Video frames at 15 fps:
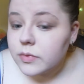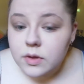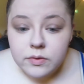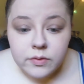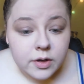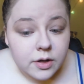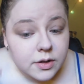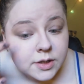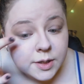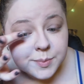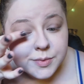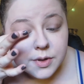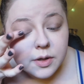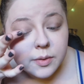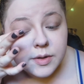
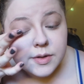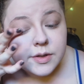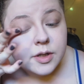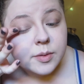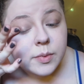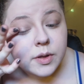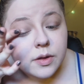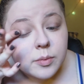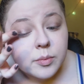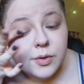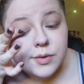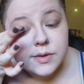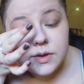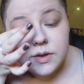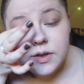Fingertips are always going to be the
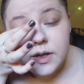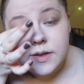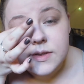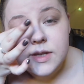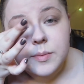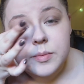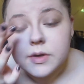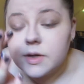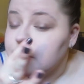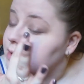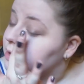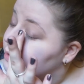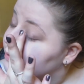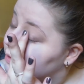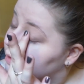most intense application of a